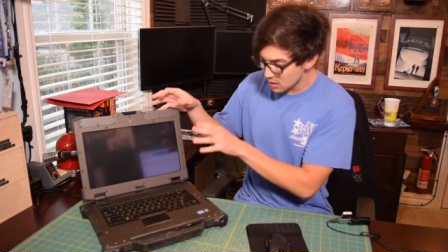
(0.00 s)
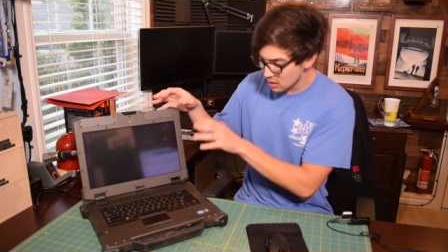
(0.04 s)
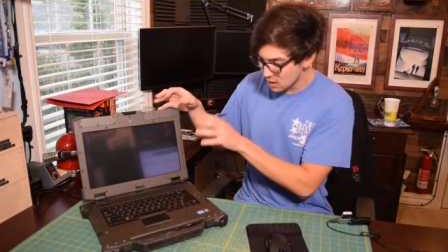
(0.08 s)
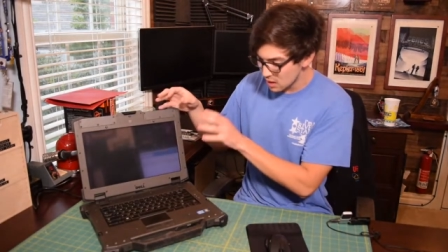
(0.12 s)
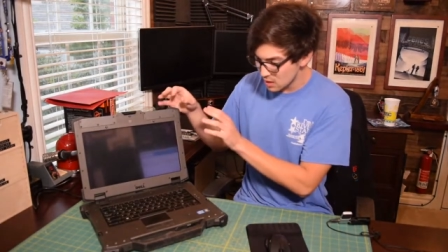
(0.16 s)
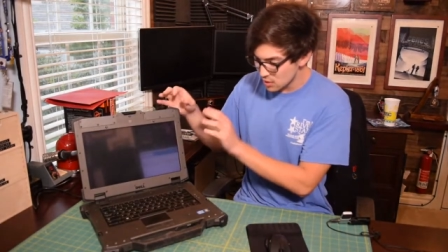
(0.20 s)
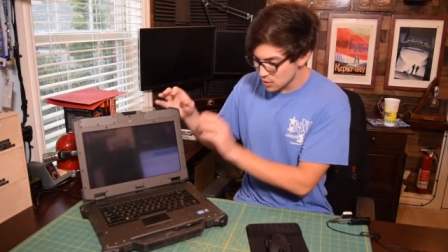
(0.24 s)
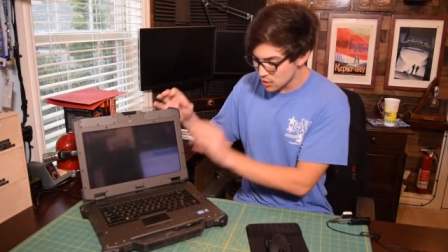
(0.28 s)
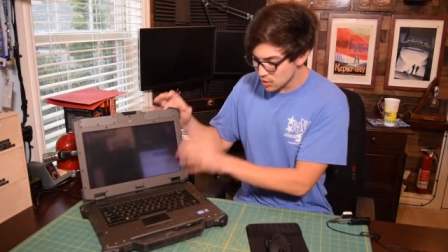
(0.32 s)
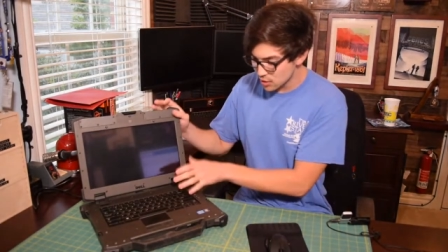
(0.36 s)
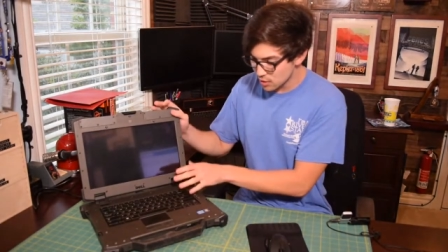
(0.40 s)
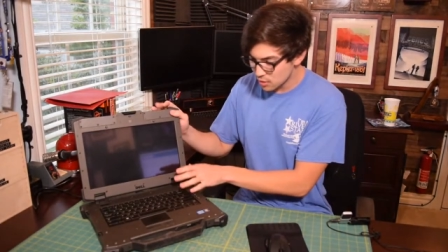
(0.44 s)

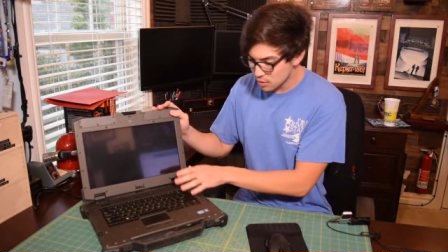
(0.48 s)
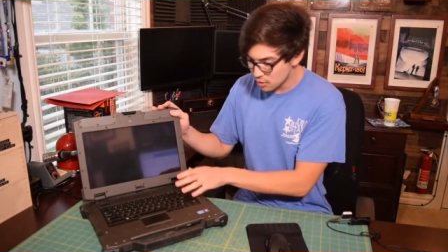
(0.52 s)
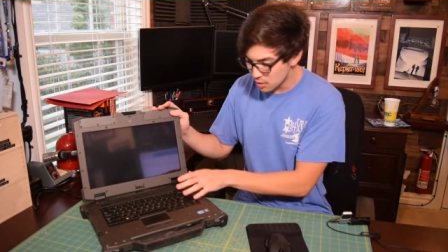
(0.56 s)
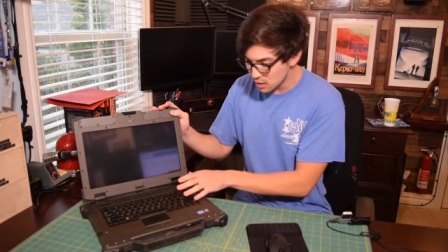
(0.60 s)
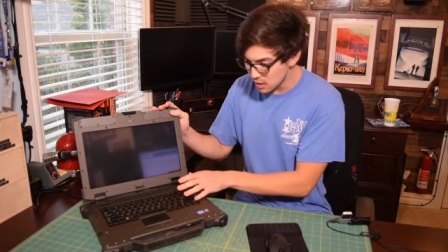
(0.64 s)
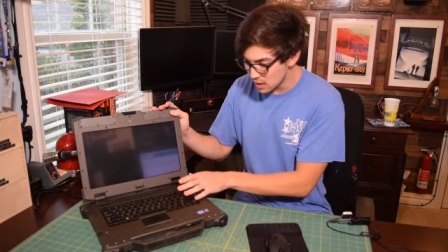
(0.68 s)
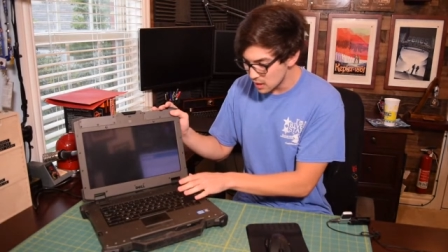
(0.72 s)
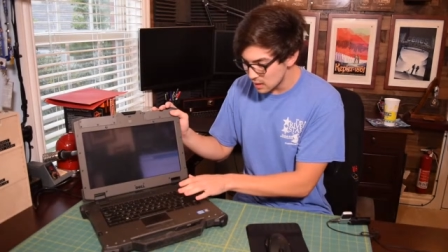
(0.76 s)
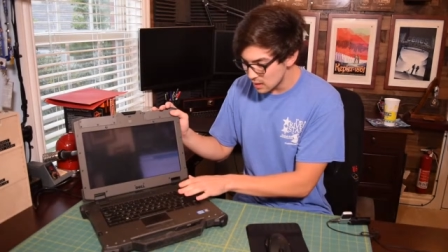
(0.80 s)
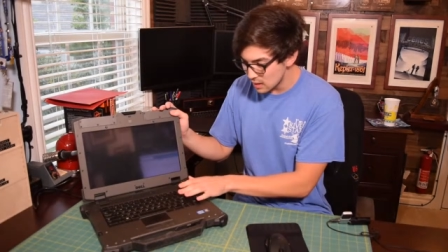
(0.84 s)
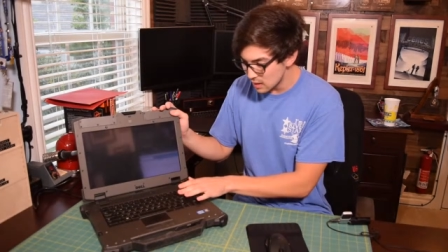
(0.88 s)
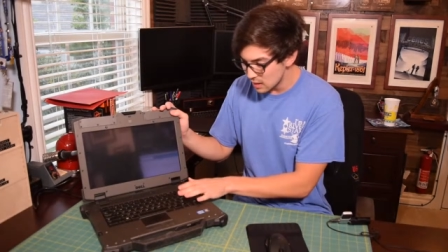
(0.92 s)
inch
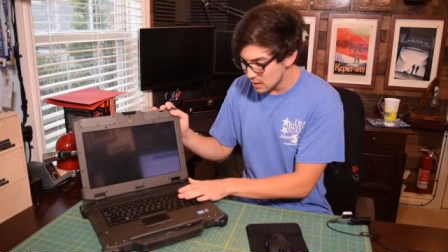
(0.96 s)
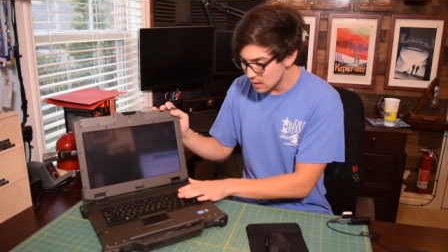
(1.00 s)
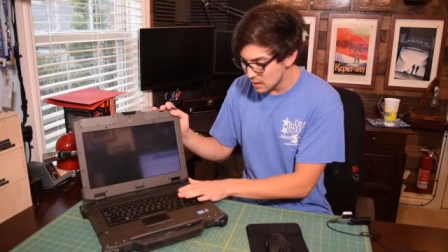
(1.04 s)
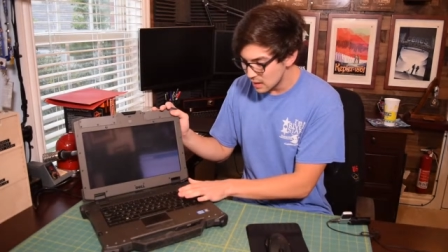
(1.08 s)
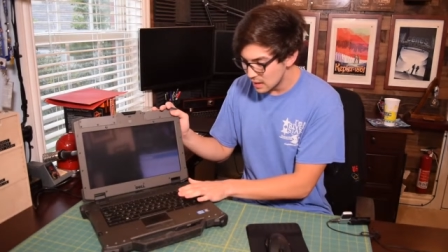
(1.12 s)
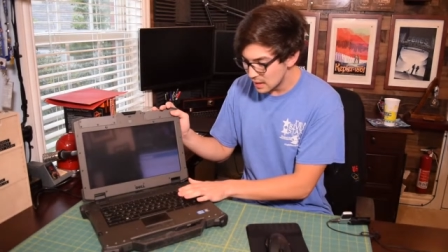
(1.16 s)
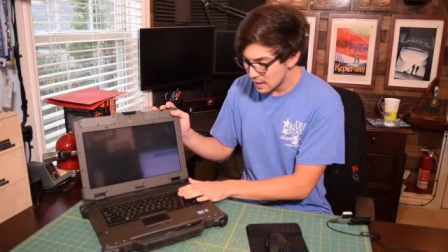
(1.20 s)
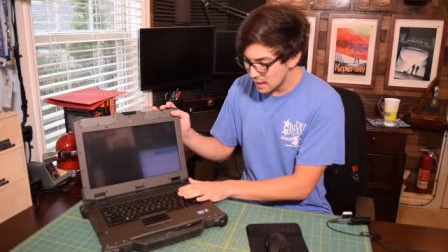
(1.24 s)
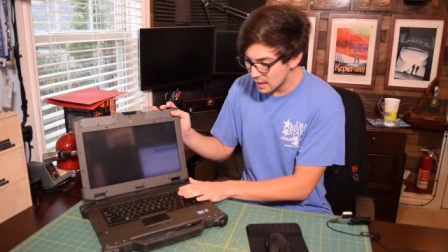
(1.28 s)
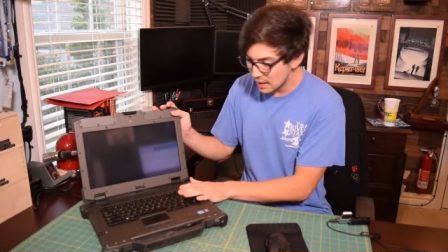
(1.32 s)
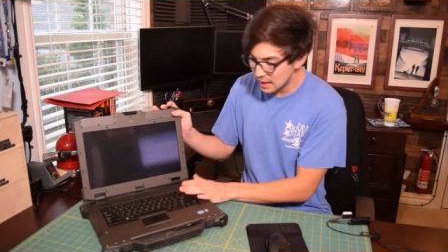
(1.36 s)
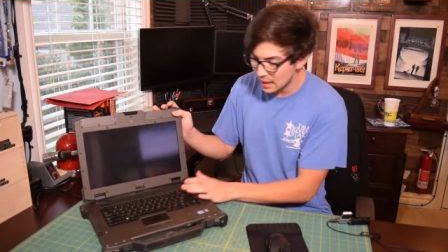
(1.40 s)
screen.
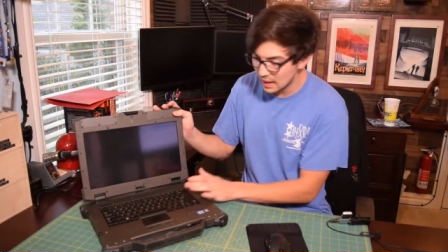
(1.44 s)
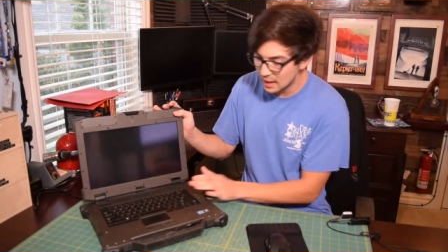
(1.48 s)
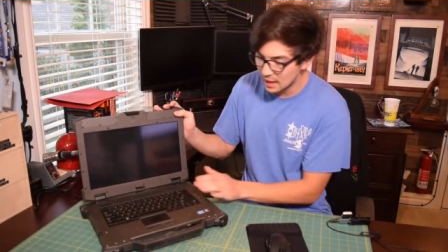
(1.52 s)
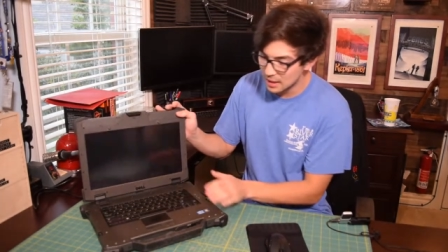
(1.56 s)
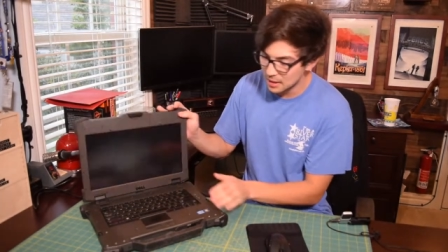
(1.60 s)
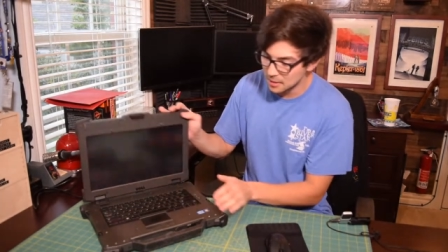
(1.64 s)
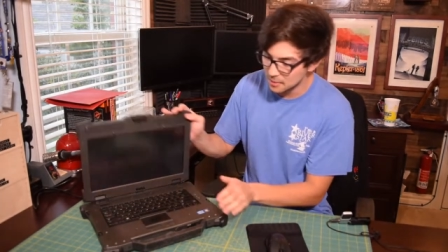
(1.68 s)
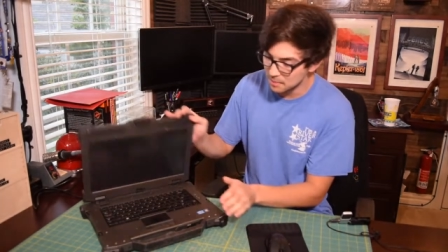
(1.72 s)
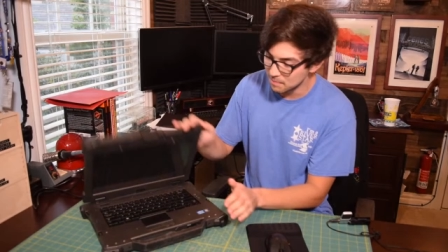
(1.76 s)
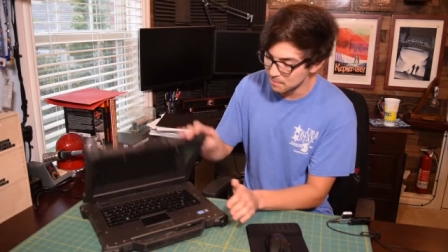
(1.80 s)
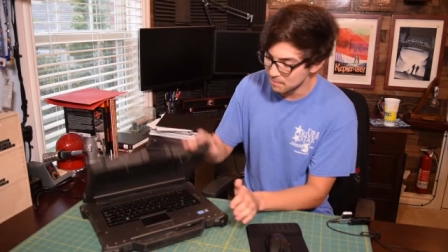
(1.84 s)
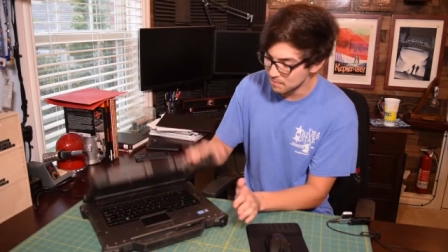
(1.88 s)

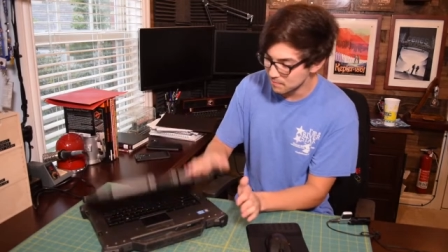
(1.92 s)
Um,